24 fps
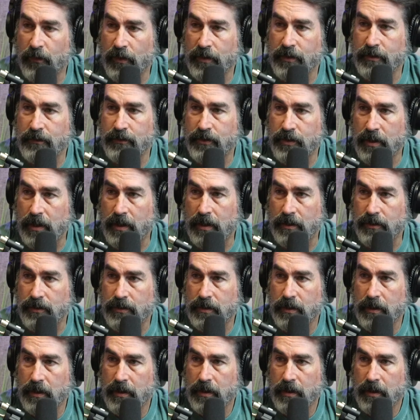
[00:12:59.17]
you judge.
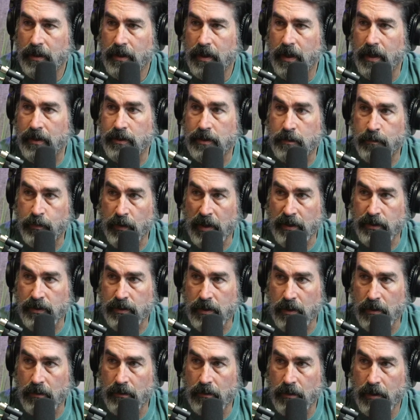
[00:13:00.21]
Okay.
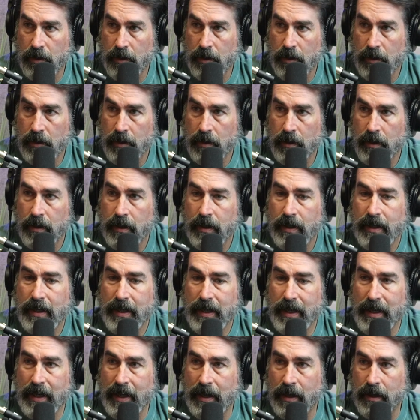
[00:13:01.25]
Espresso,
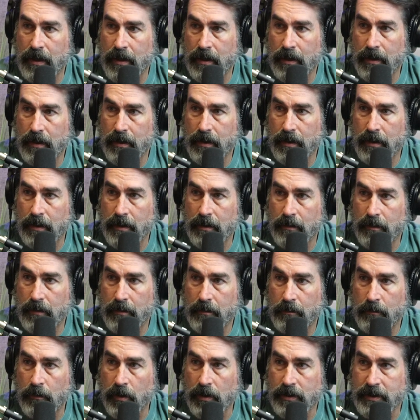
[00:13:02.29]
in a
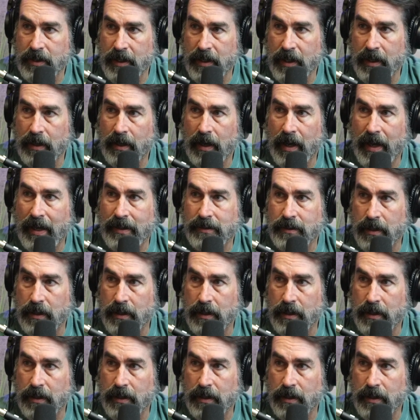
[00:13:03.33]
martini glass